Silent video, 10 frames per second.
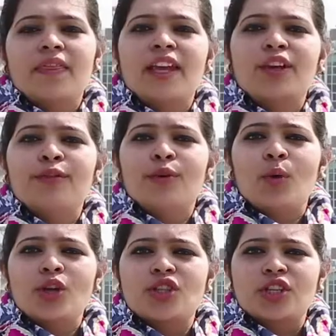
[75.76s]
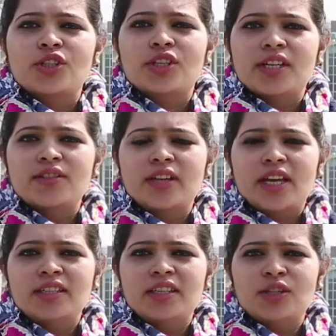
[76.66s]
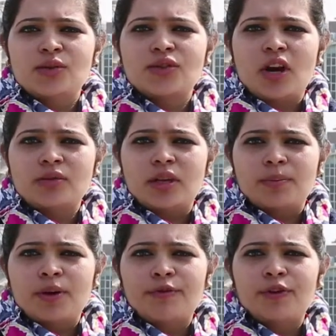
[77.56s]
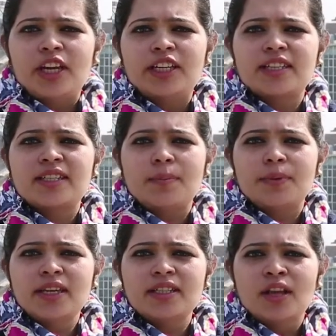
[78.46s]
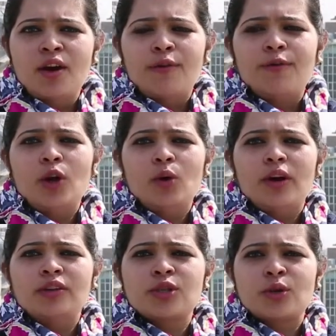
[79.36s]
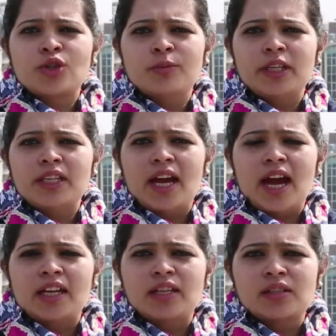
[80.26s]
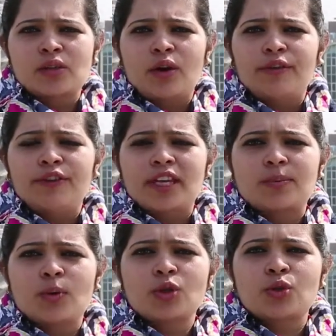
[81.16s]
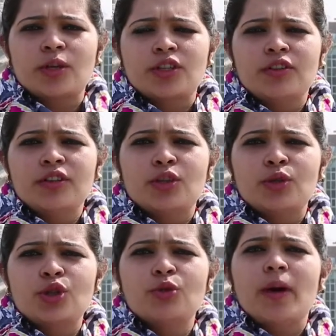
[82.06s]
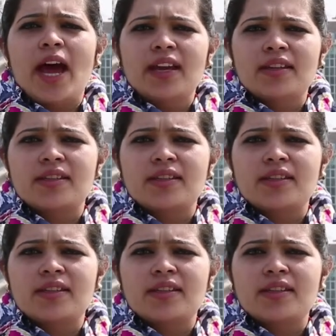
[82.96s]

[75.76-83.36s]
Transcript: Thank you for watching today's Realty News Roundup. For latest updates, follow our social media handles on Facebook, Twitter, YouTube and